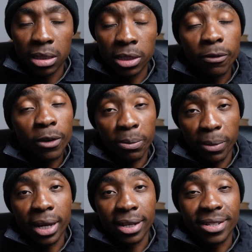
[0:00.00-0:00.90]
different
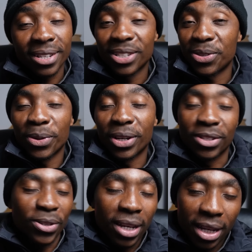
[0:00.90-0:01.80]
players, to be
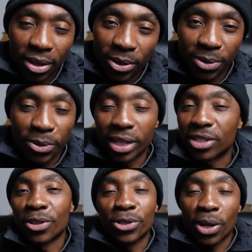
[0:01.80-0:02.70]
honest. Okay,
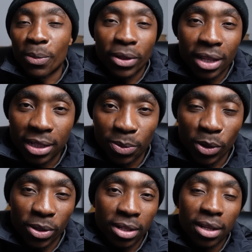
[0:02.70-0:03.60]
let's not talk about that,
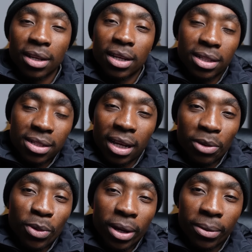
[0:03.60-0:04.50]
because it's
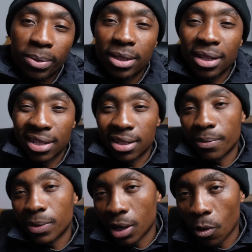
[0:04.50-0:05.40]
like we are repeating the
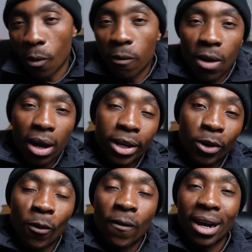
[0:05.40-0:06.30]
same thing over and
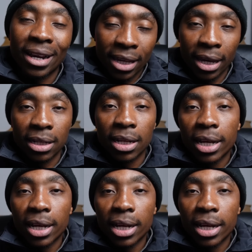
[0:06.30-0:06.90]
over again.